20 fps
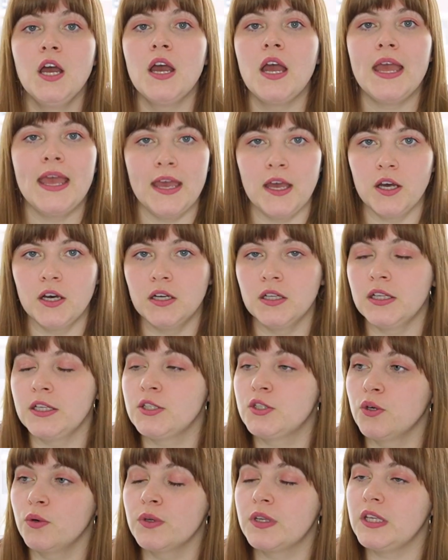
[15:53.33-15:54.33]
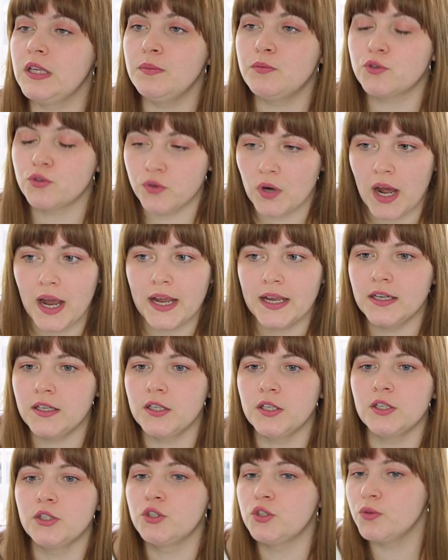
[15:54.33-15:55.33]
hill and don't keep trying
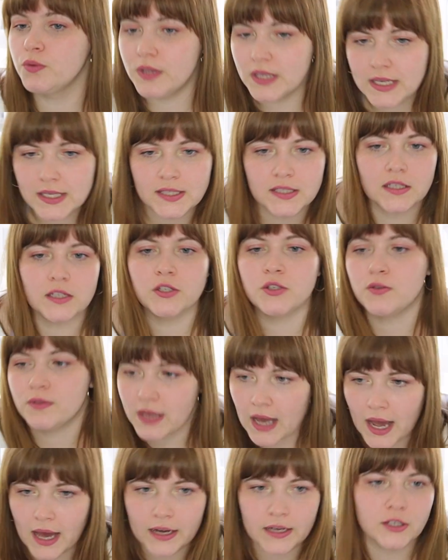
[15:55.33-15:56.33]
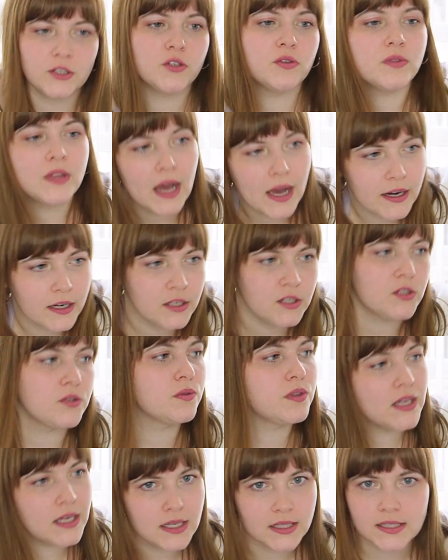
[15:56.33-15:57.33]
to do this and do that and do that and do
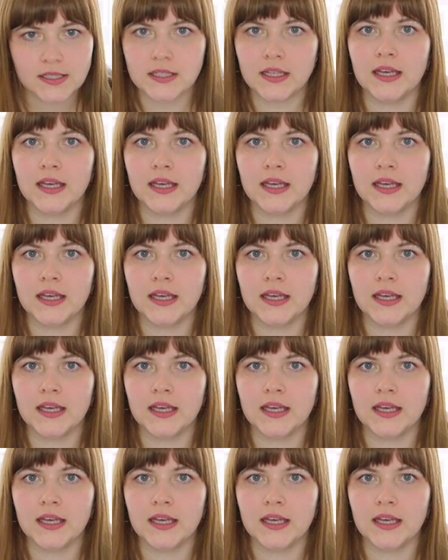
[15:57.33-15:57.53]
this.